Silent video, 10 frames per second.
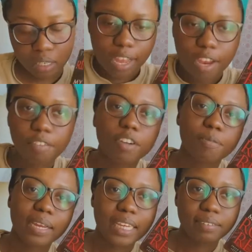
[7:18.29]
A friend of
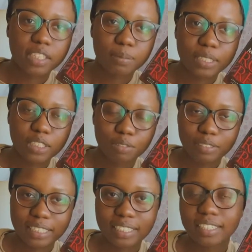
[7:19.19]
mine gave it to me to
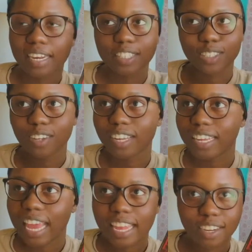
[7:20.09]
read it and it's unlike
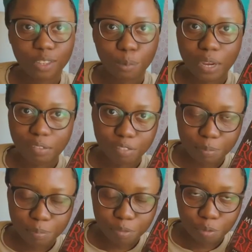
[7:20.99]
any other book I've read
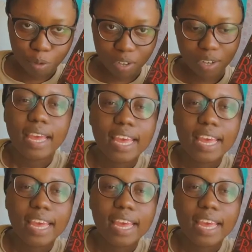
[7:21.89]
before.